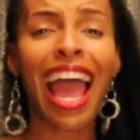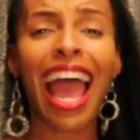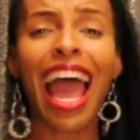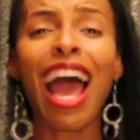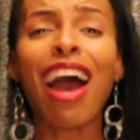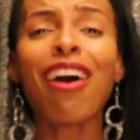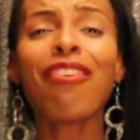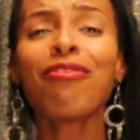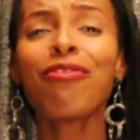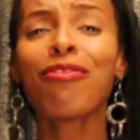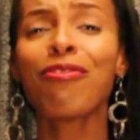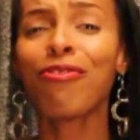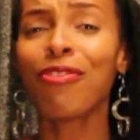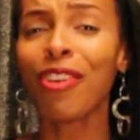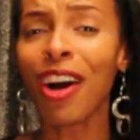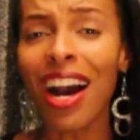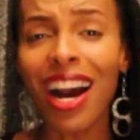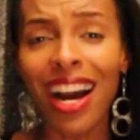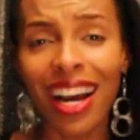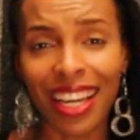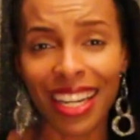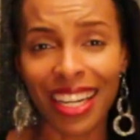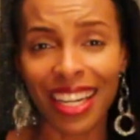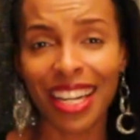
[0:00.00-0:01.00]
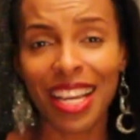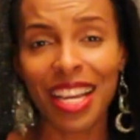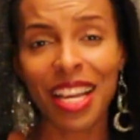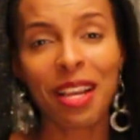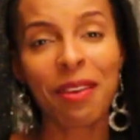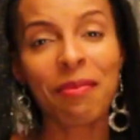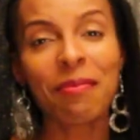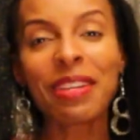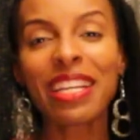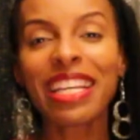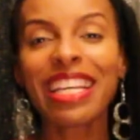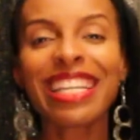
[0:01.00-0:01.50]
have fun,
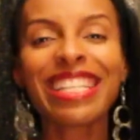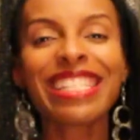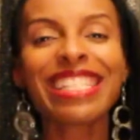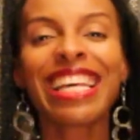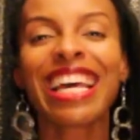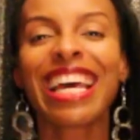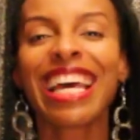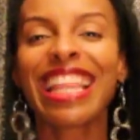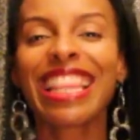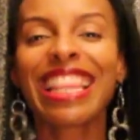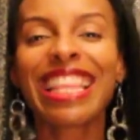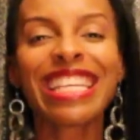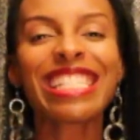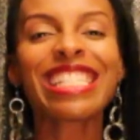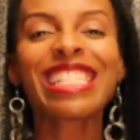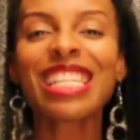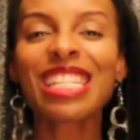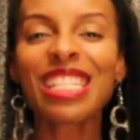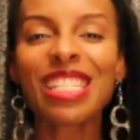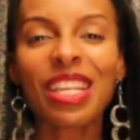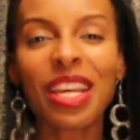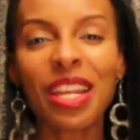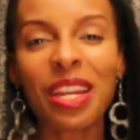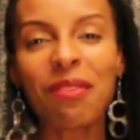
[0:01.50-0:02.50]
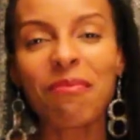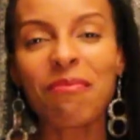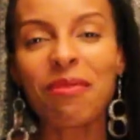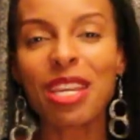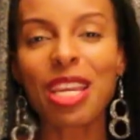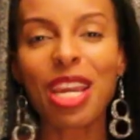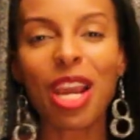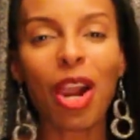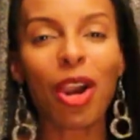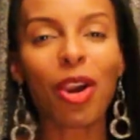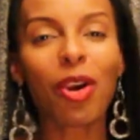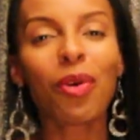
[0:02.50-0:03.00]
because this is going to
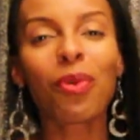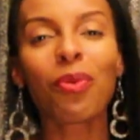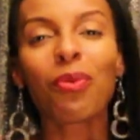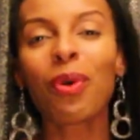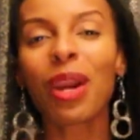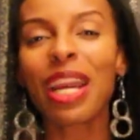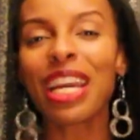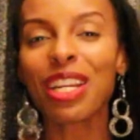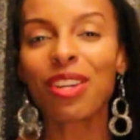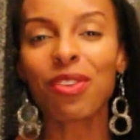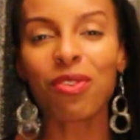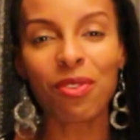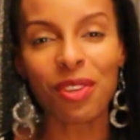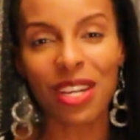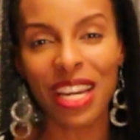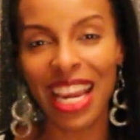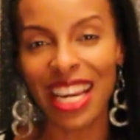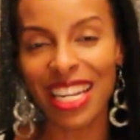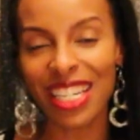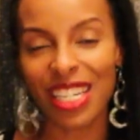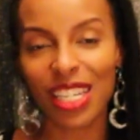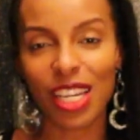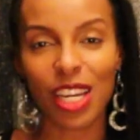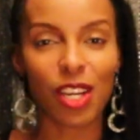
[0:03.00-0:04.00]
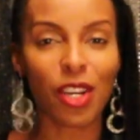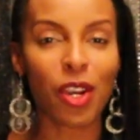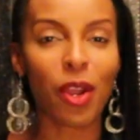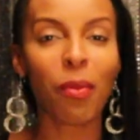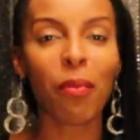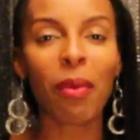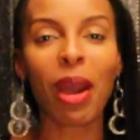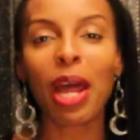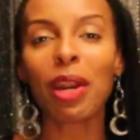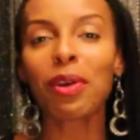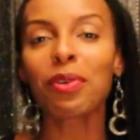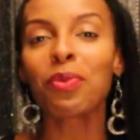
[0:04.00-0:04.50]
be a great creation no
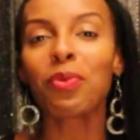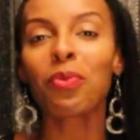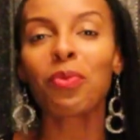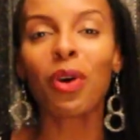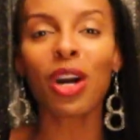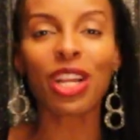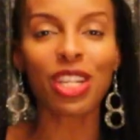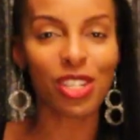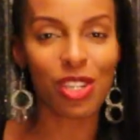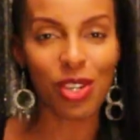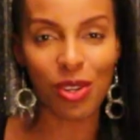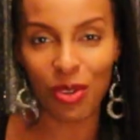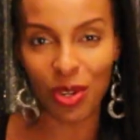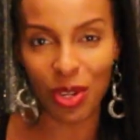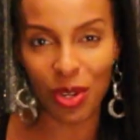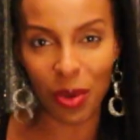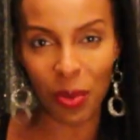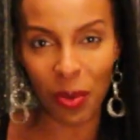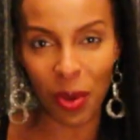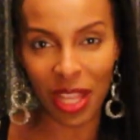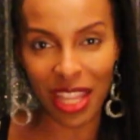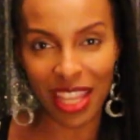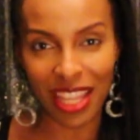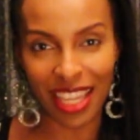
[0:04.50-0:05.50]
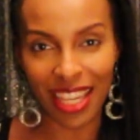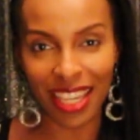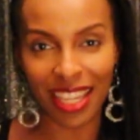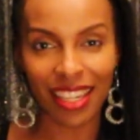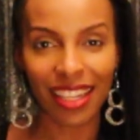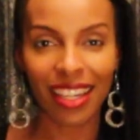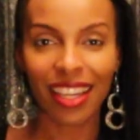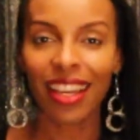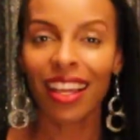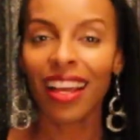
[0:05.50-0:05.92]
matter what you do with it.